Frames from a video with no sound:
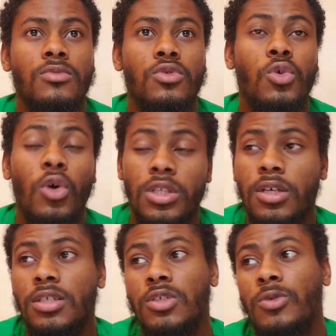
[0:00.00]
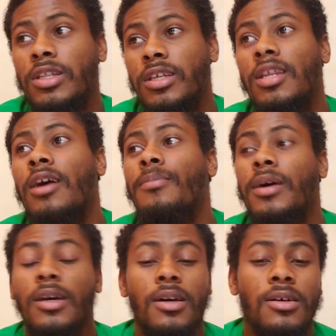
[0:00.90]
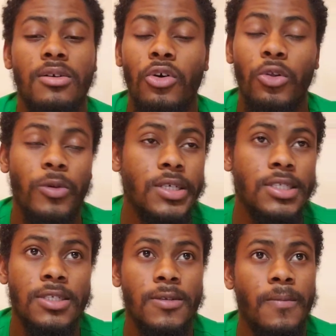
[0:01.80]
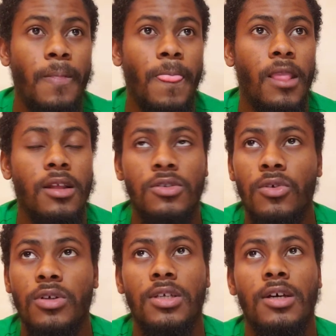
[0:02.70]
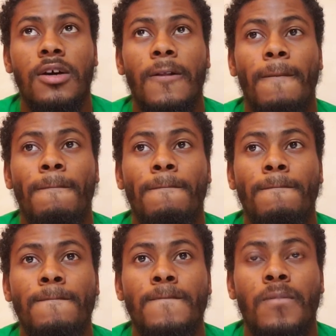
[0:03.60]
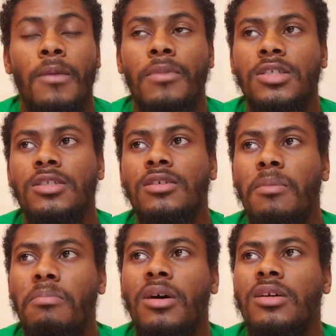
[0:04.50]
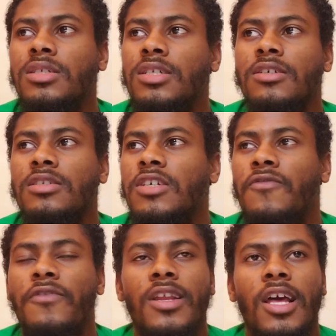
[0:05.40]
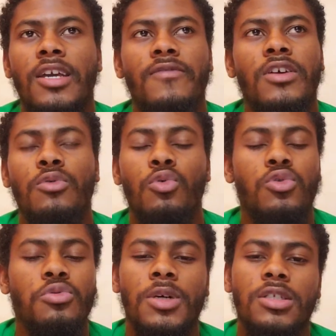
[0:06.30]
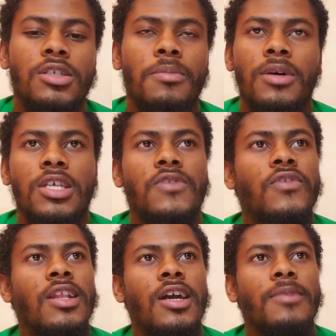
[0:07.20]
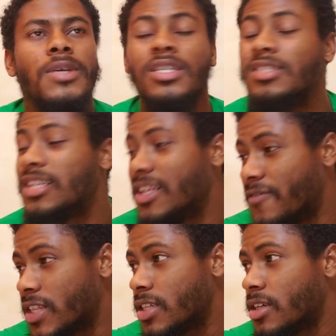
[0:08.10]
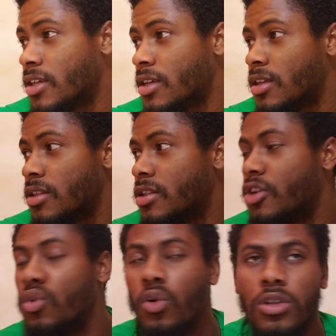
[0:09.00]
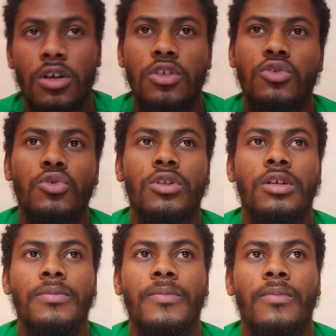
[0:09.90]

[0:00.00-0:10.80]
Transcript: Daughters will need a mother always to talk to her. But some mothers just feel like if they know too much, some mothers feel like because they live it, they know how to control you.